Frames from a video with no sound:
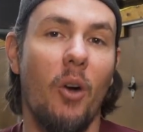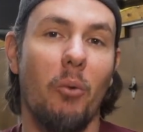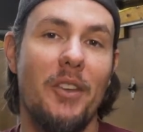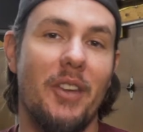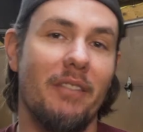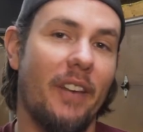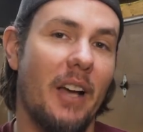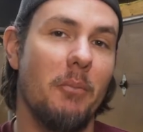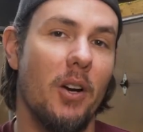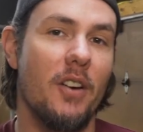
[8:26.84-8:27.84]
where you can
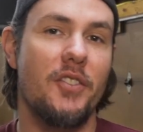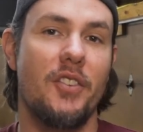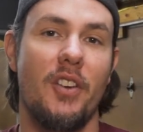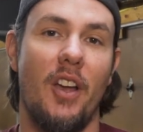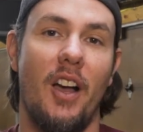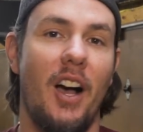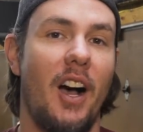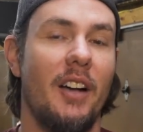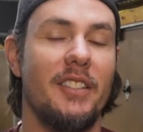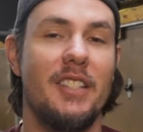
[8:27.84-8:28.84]
find merch,
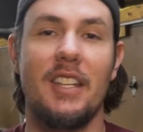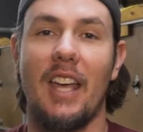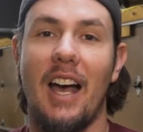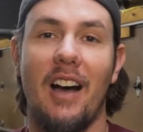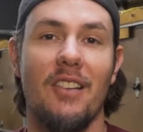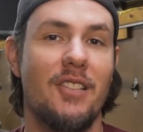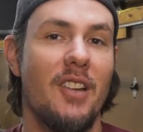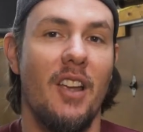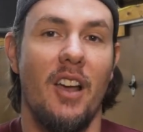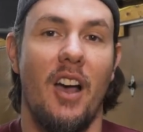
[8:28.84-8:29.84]
uh, decals,
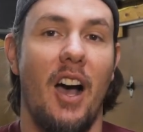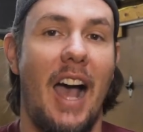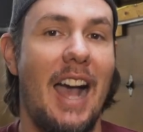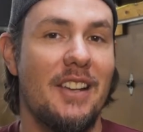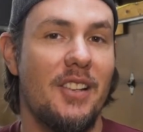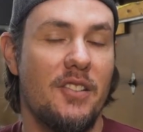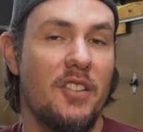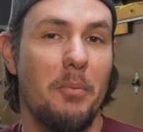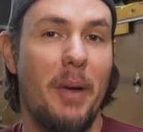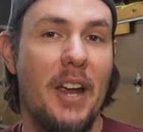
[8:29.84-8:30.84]
uh, access
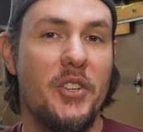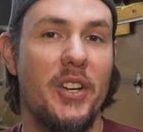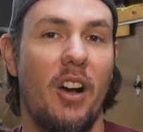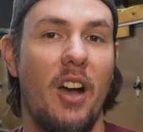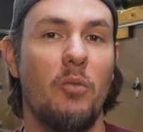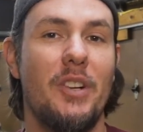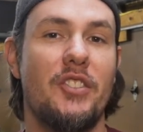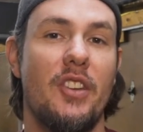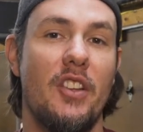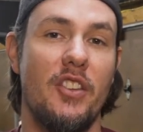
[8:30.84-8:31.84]
to the Patreon,
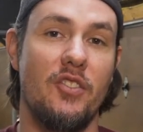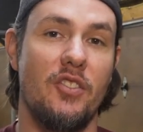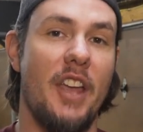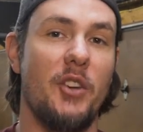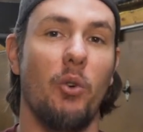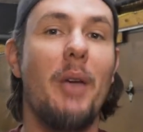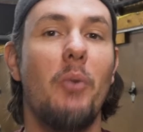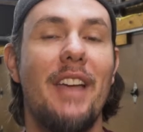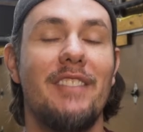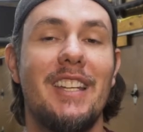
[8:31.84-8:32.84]
which is a great
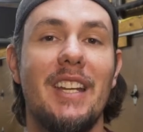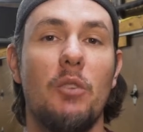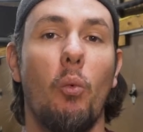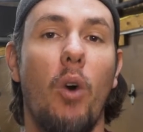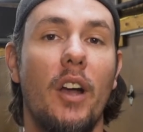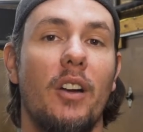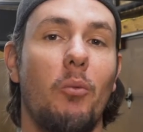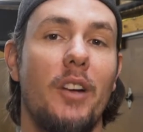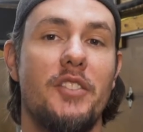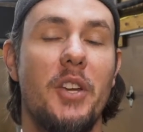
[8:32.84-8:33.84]
way of getting one on
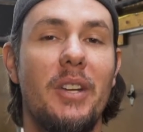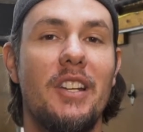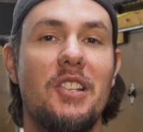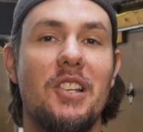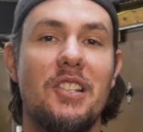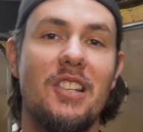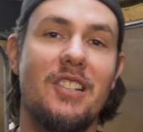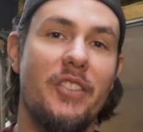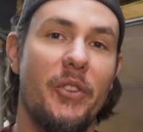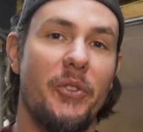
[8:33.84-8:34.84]
one tuning
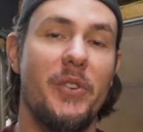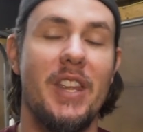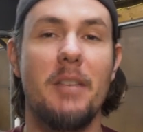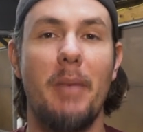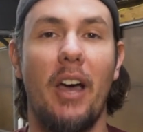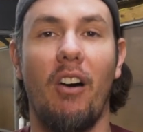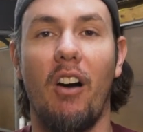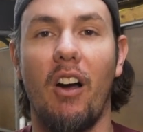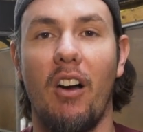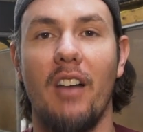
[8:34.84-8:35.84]
assistance either through email
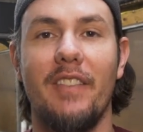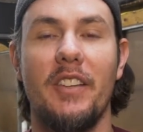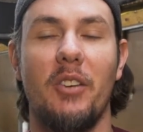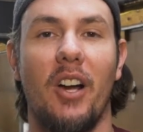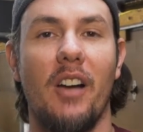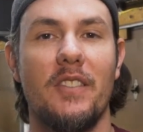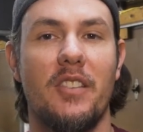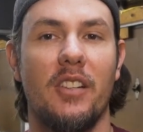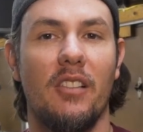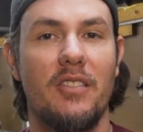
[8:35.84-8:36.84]
or on video conference
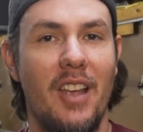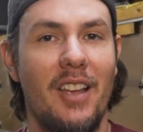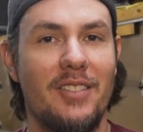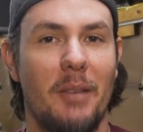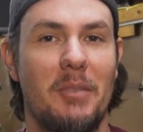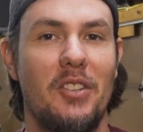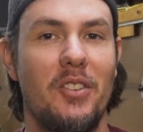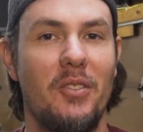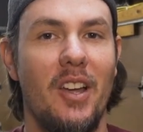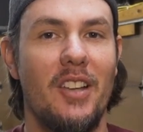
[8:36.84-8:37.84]
calls. It's up to you.